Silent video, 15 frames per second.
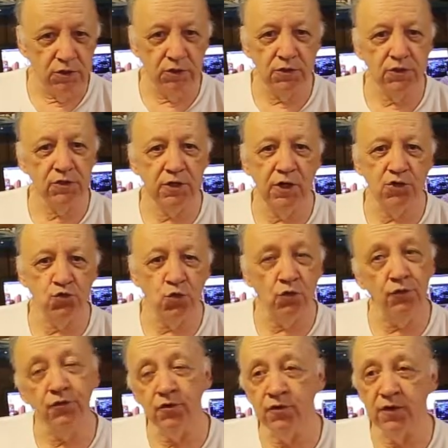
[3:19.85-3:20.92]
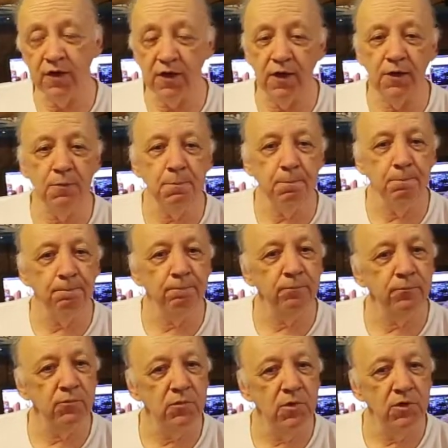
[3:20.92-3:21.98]
It's scheduled for then,
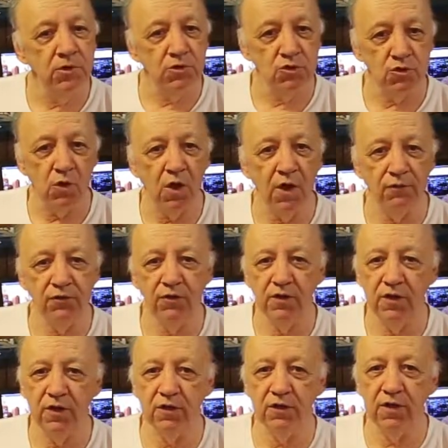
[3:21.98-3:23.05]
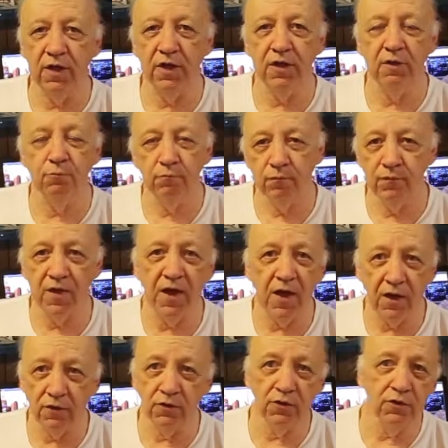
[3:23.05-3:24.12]
so I'll have to take a day
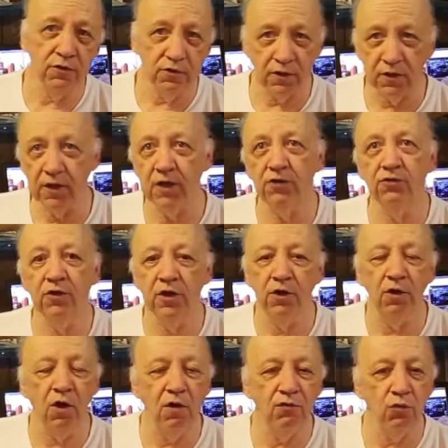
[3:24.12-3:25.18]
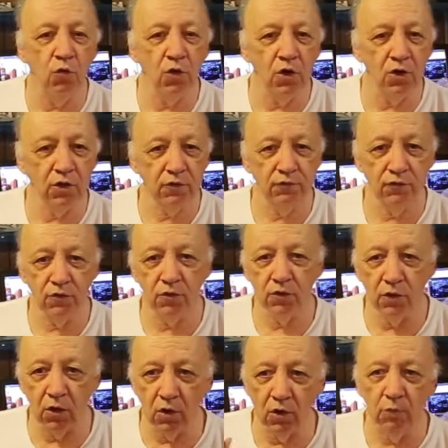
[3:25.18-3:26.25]
that and the next day off work
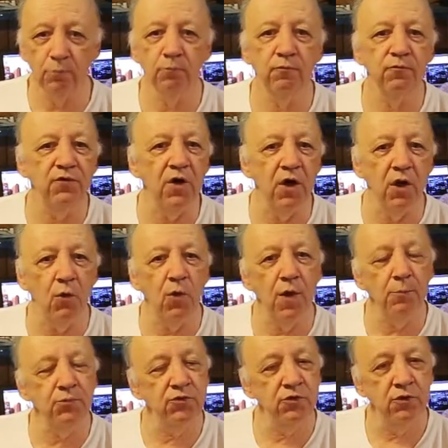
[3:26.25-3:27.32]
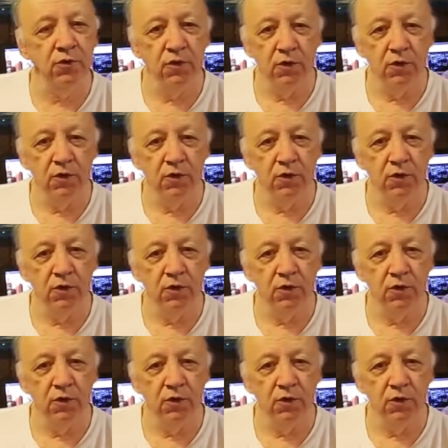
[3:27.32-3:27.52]
for our follow-ups.